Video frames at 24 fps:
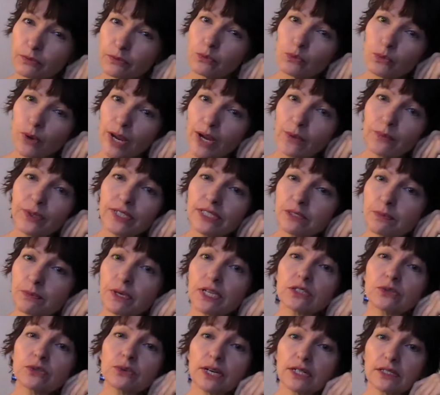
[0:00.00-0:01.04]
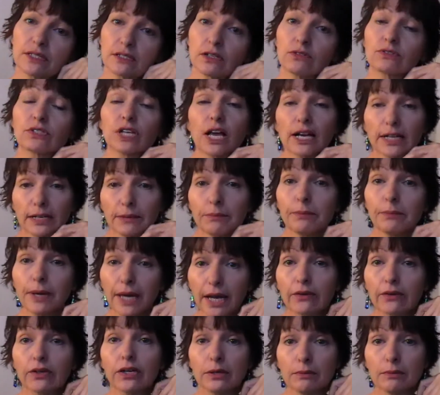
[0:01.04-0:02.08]
where we speak to ourselves like a
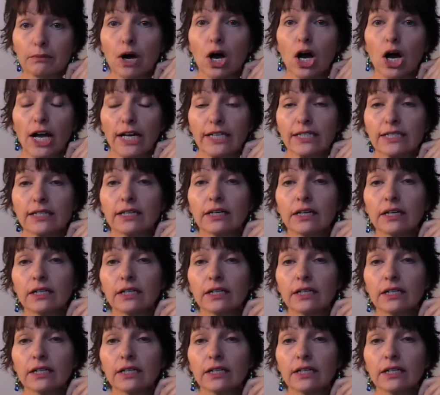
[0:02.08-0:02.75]
parent might